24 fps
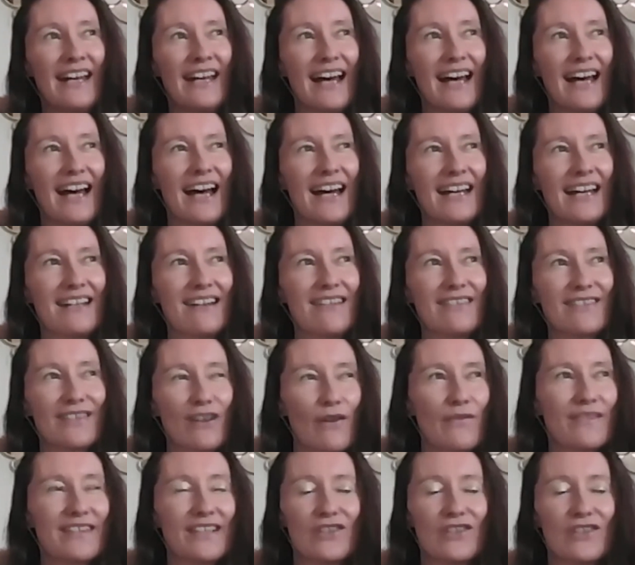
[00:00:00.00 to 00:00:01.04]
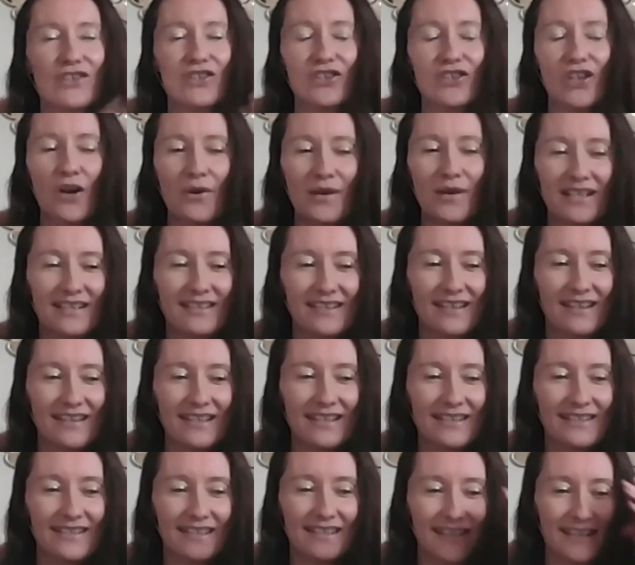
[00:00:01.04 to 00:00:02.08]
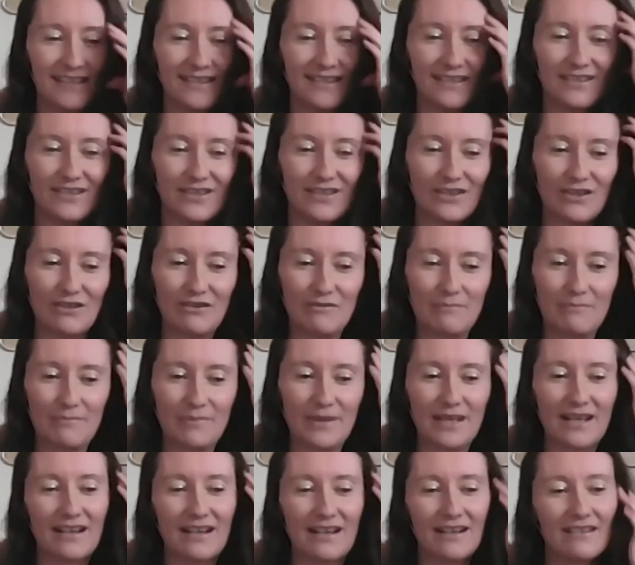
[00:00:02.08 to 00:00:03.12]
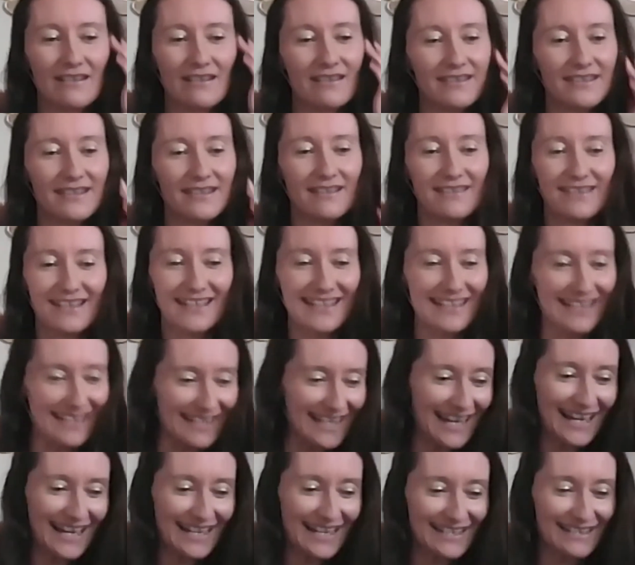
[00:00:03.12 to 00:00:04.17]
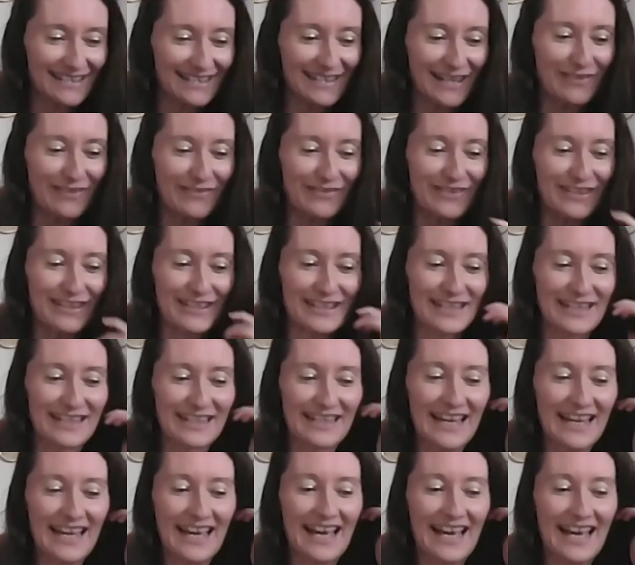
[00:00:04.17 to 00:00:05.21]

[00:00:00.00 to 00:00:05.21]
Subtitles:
And I was obviously so excited to be asked. And I was like, yes, definitely.